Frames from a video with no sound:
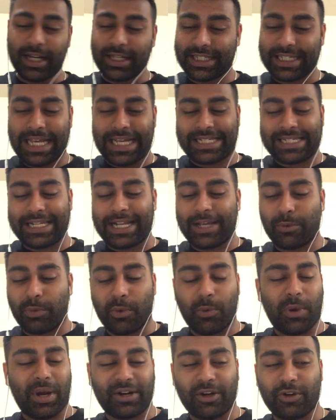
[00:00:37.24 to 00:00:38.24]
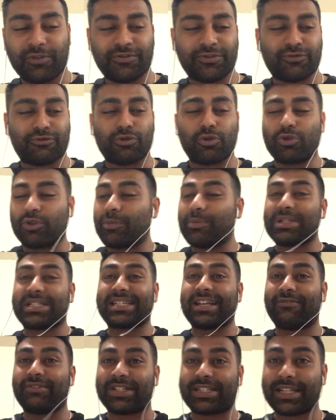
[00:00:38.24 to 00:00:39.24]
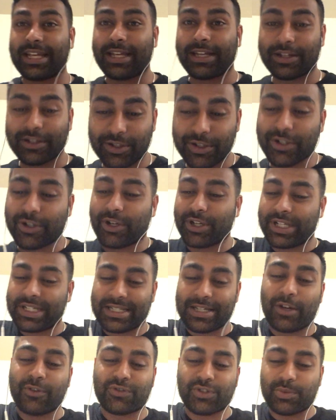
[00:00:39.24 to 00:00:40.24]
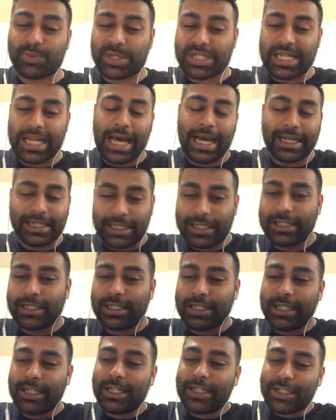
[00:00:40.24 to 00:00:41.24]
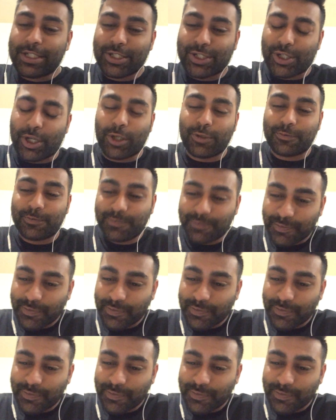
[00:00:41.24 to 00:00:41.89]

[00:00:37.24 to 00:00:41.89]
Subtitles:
Yesterday, we went over rule number 17. Cut yourself some slack. So,